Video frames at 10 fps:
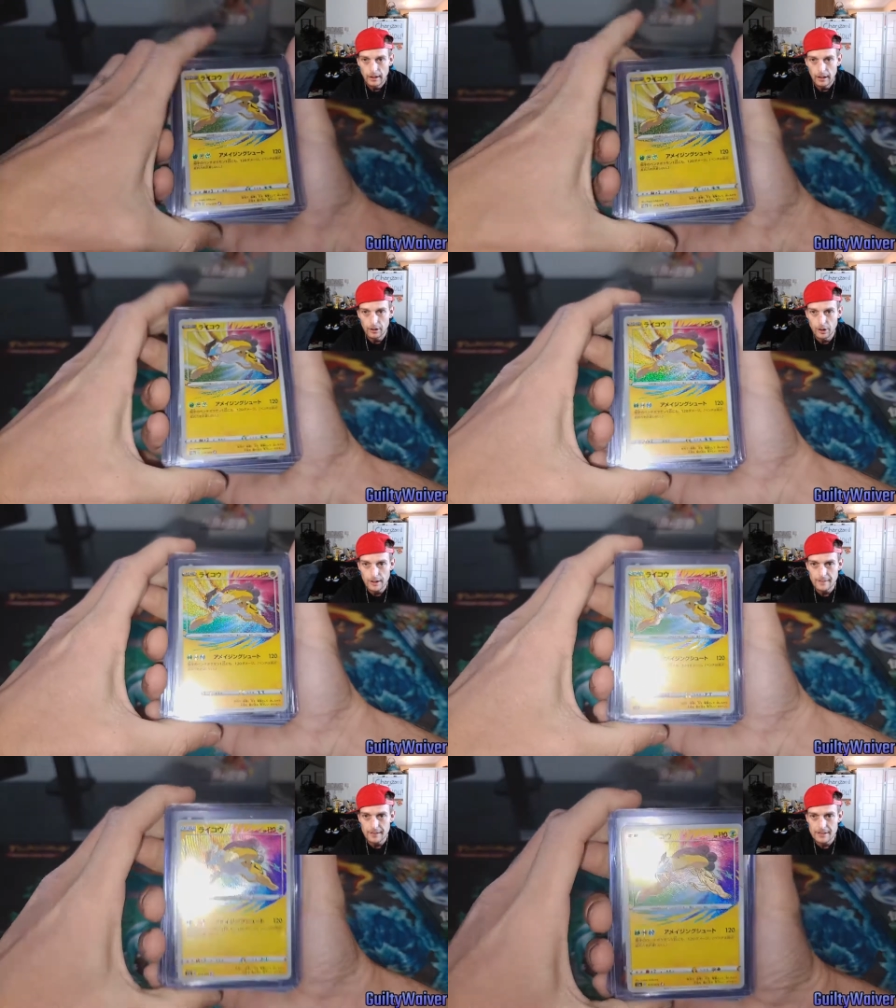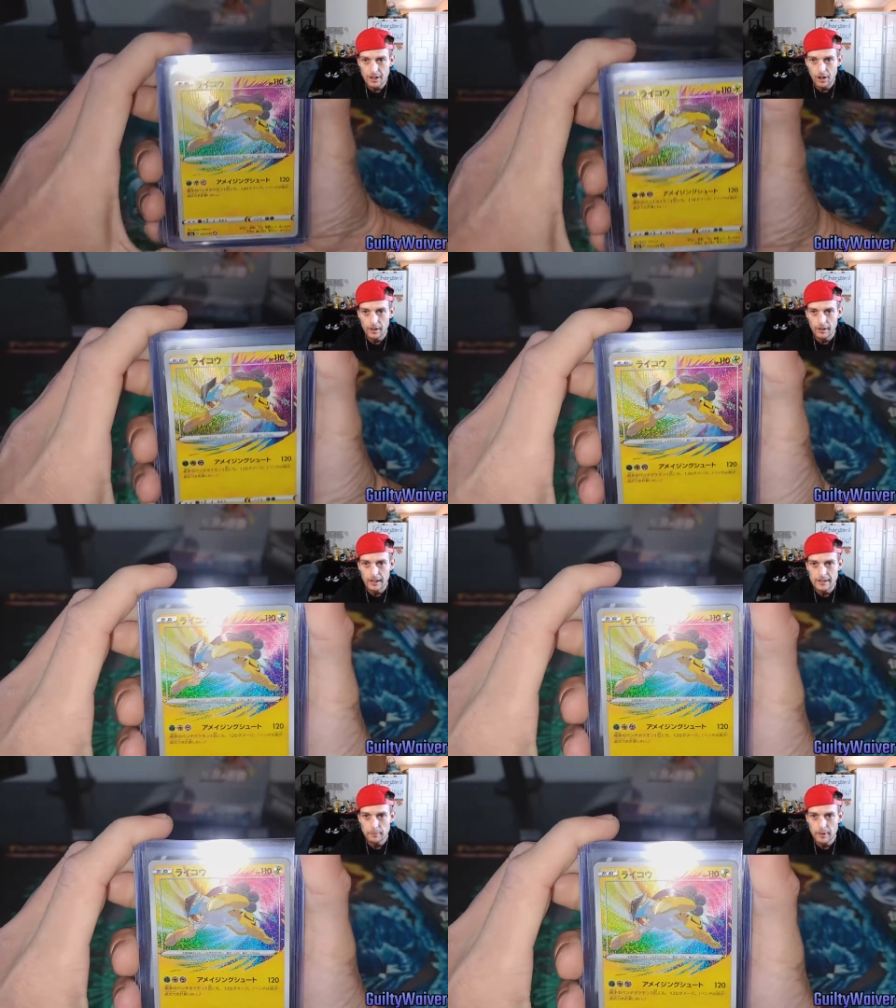Now look at this card,
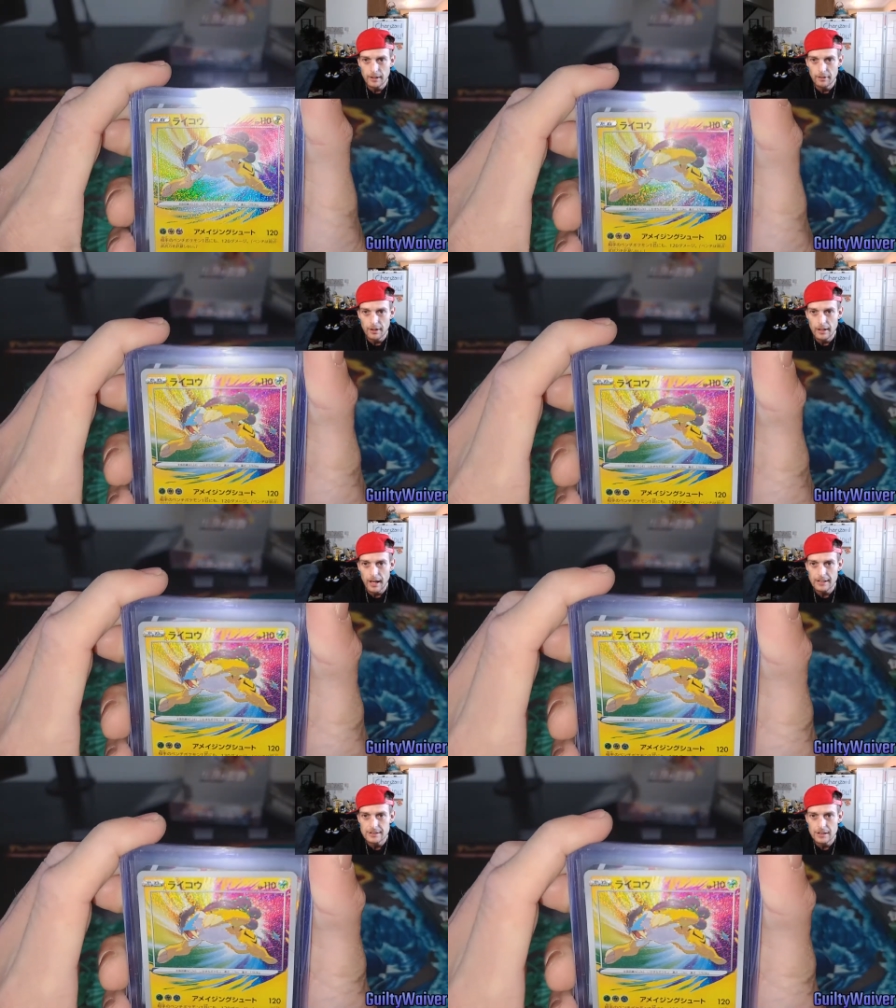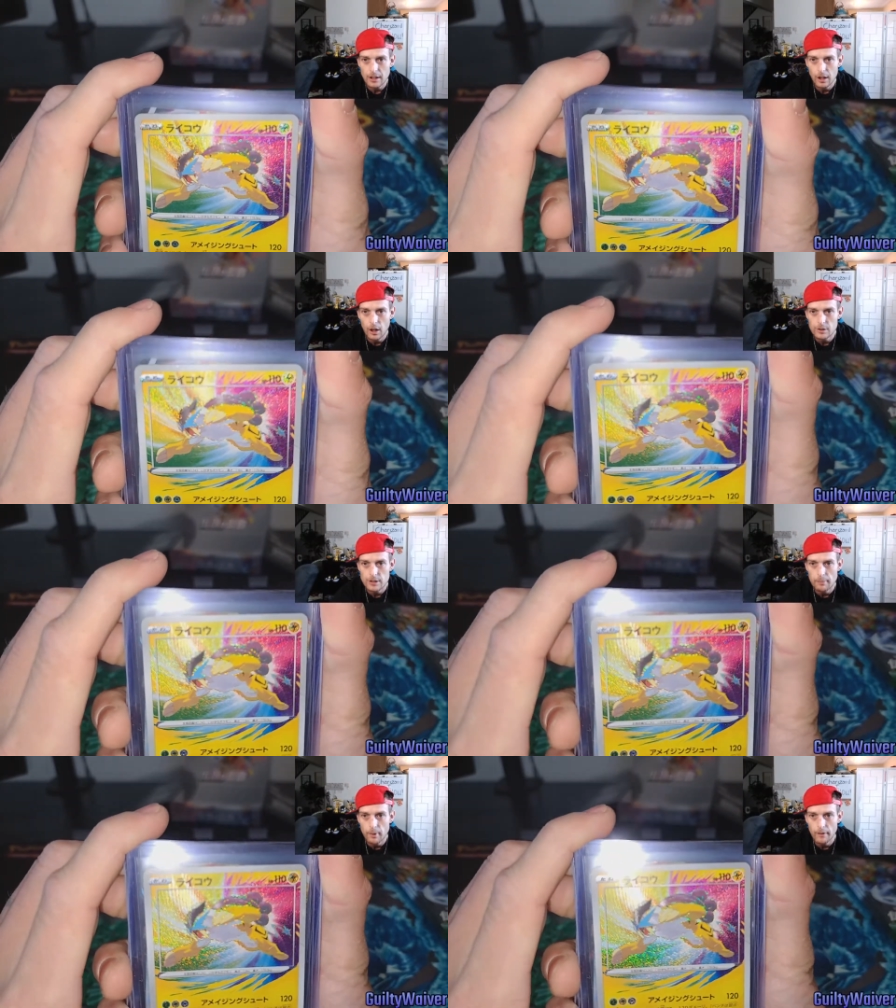guys. I'm going to give you a nice
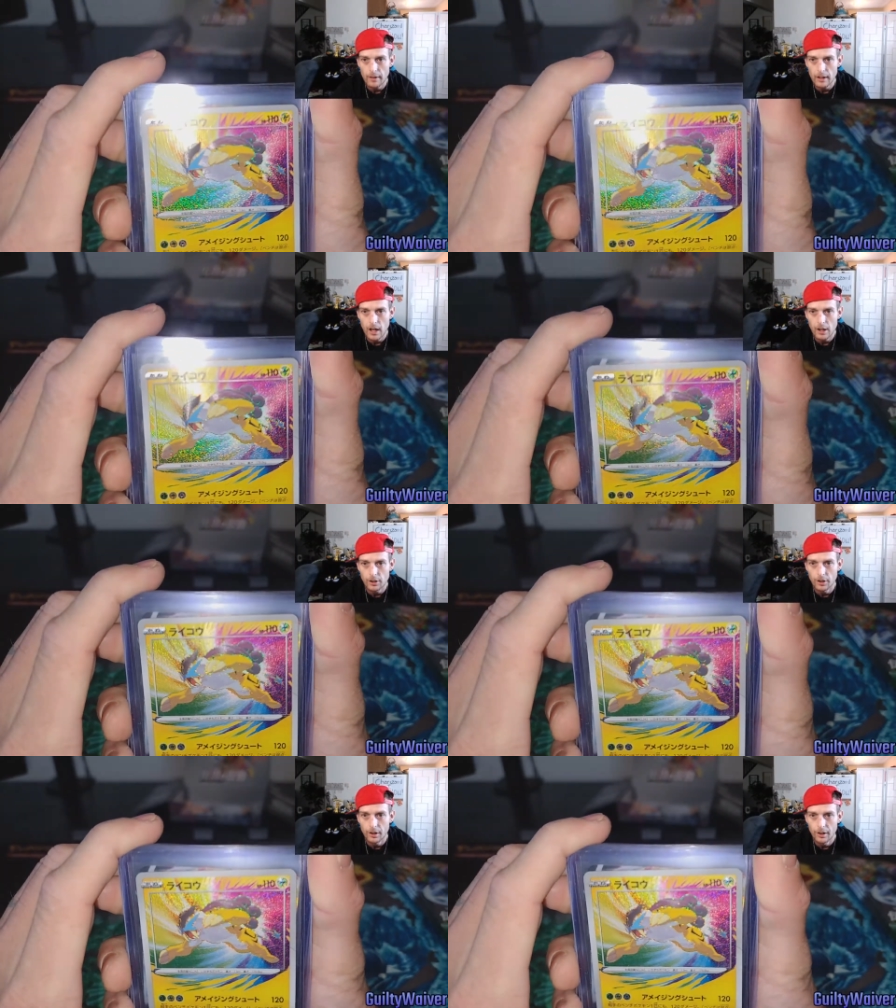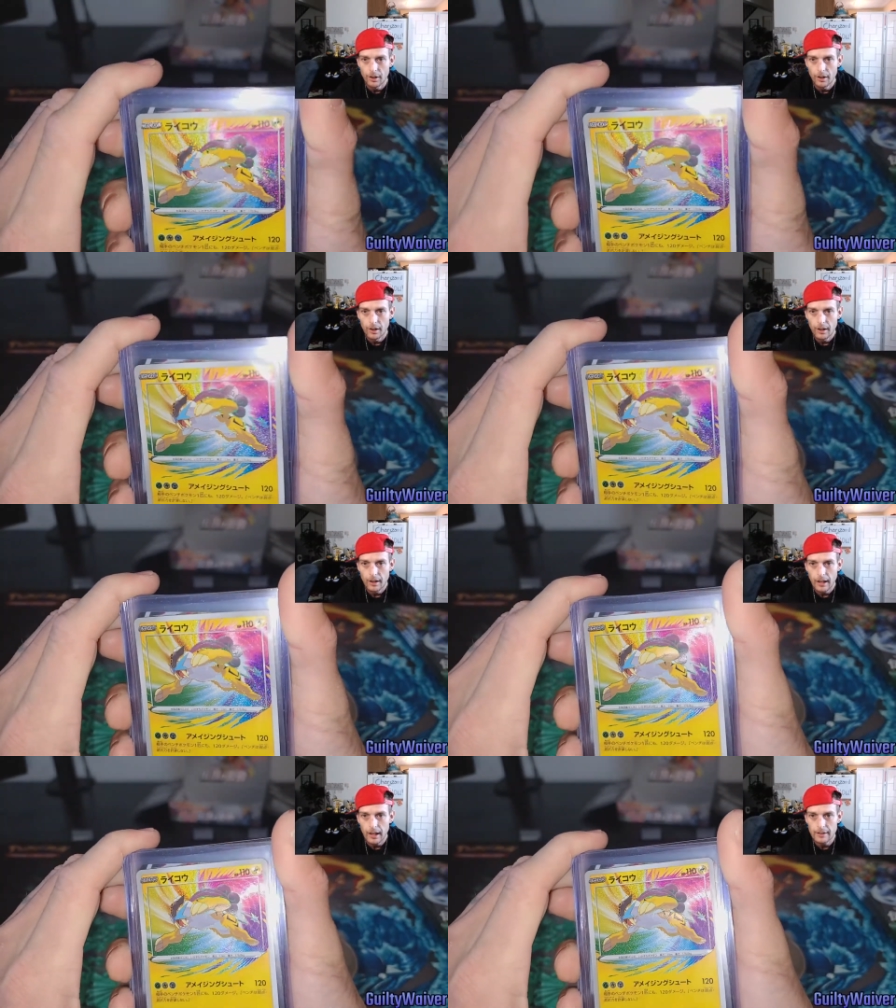close-up on the color
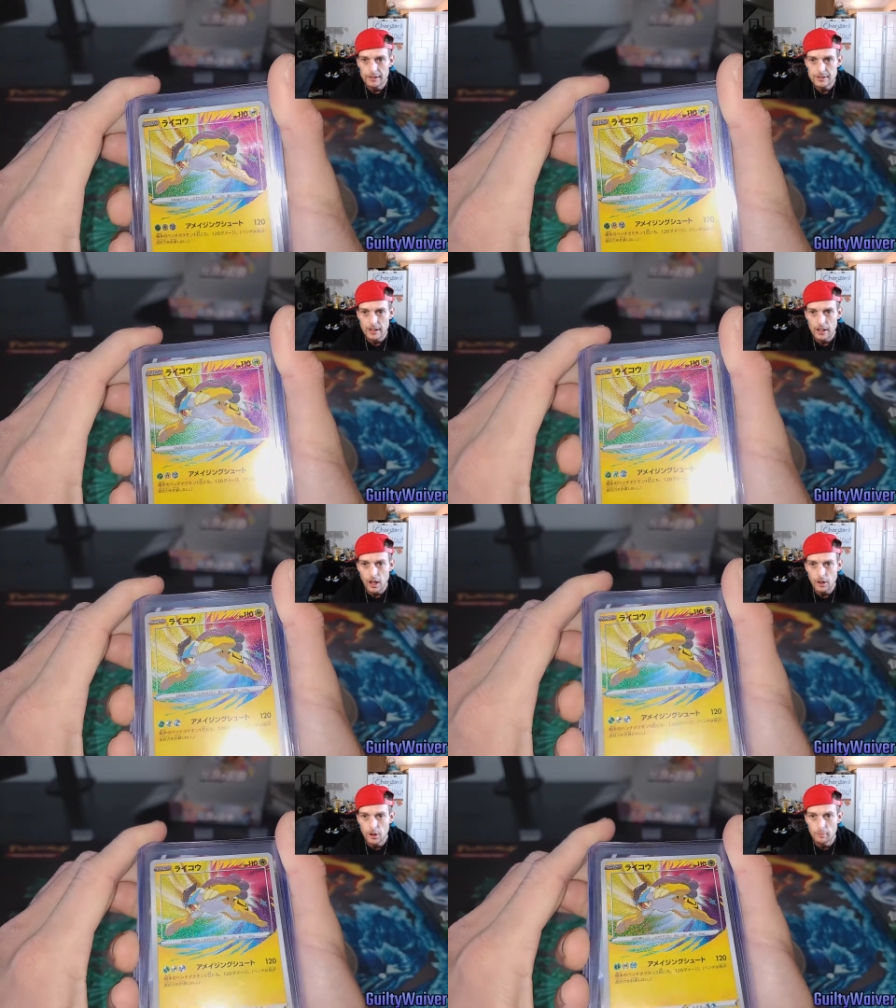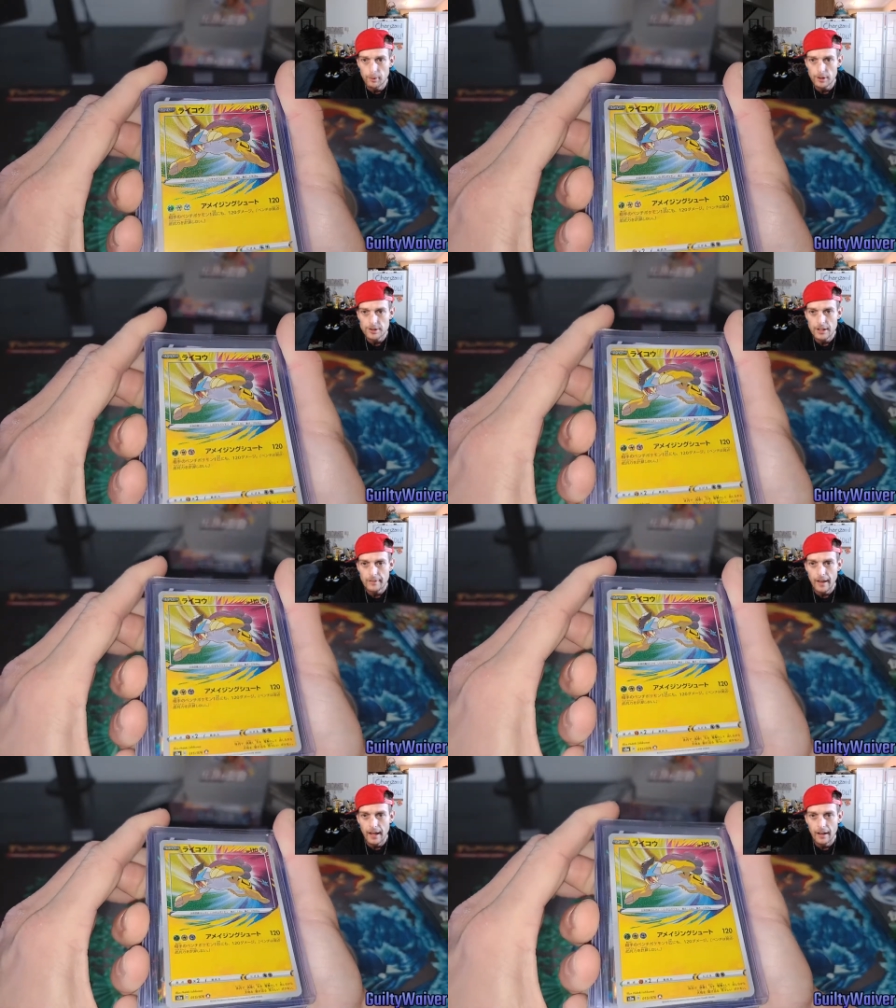and just the color burst in
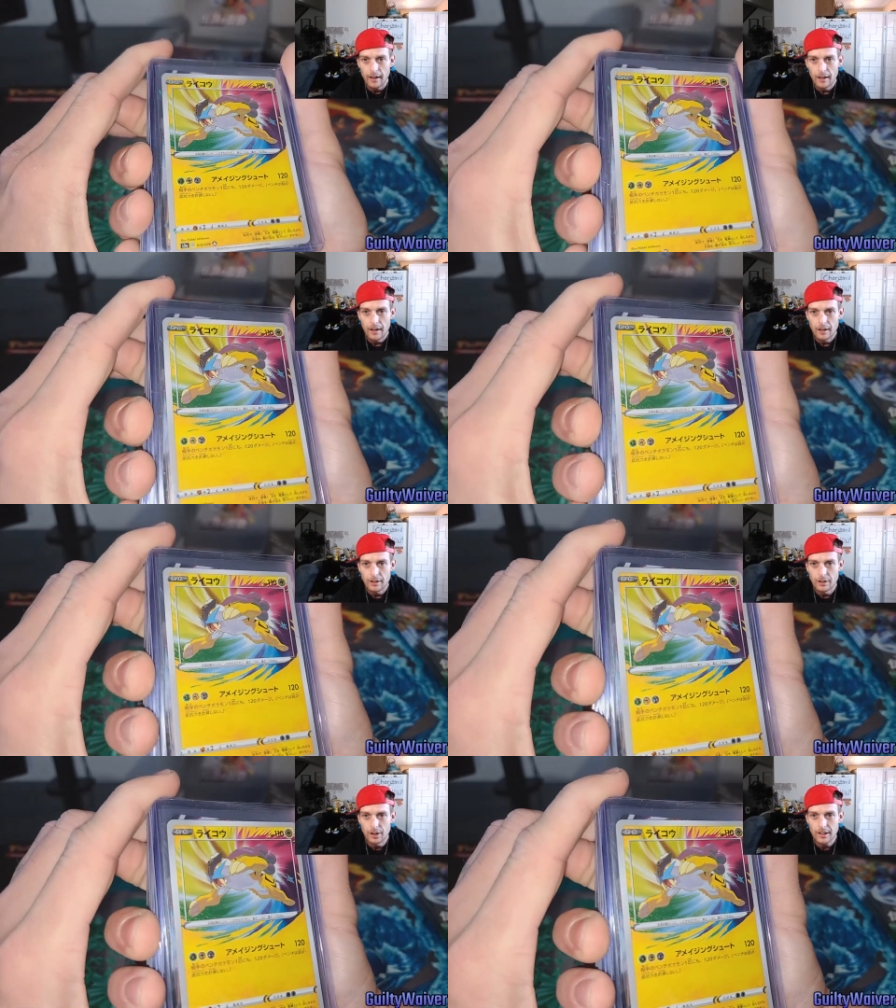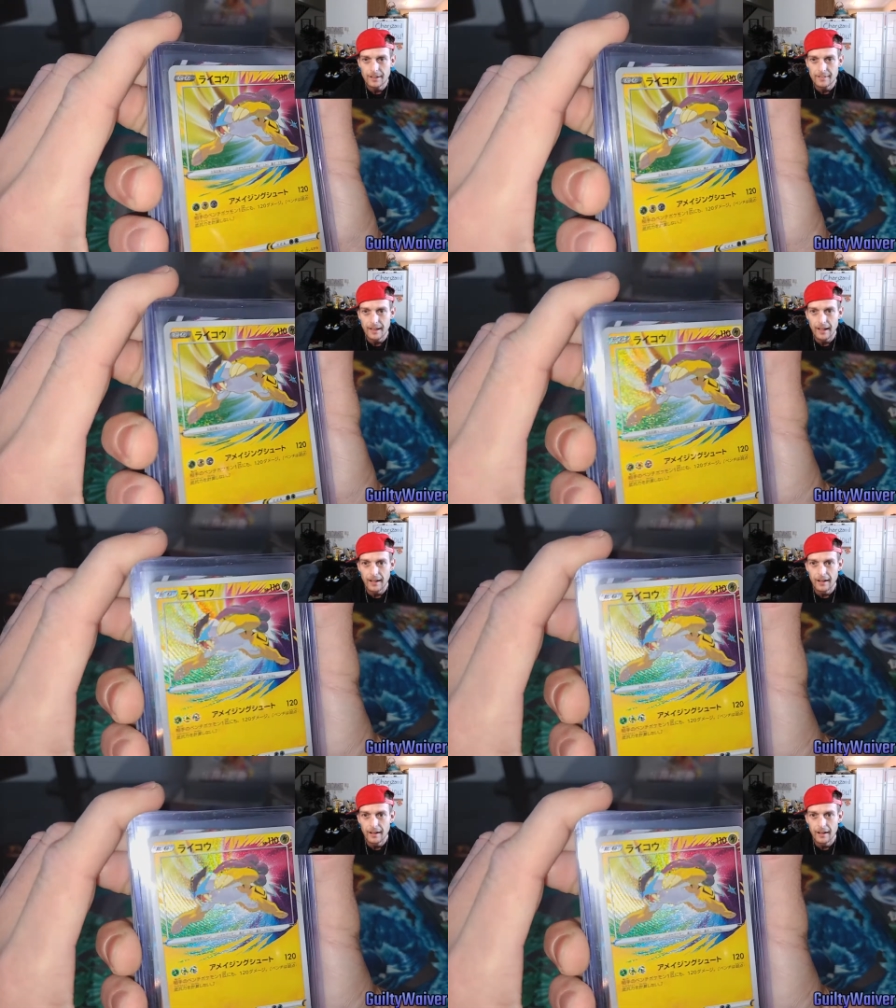that. Look at that.